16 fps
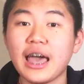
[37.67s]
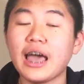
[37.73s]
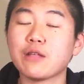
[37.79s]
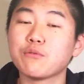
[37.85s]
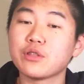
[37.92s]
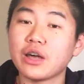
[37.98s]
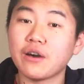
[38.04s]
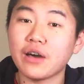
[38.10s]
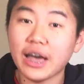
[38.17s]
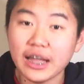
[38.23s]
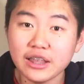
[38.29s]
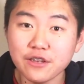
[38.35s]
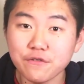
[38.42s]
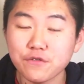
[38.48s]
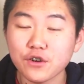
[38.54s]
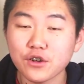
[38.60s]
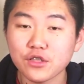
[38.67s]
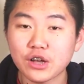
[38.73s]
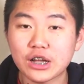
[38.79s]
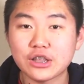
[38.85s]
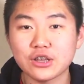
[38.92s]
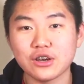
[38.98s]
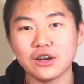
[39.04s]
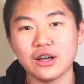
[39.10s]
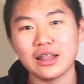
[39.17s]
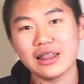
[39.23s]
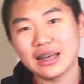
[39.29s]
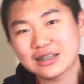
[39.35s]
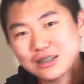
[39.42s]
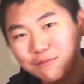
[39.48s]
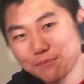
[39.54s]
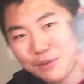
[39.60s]
without any further ado,
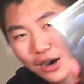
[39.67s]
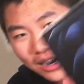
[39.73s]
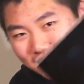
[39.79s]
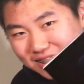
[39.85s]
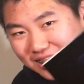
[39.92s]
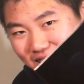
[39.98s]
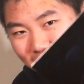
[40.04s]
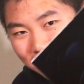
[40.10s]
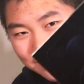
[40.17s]
let's unbox it.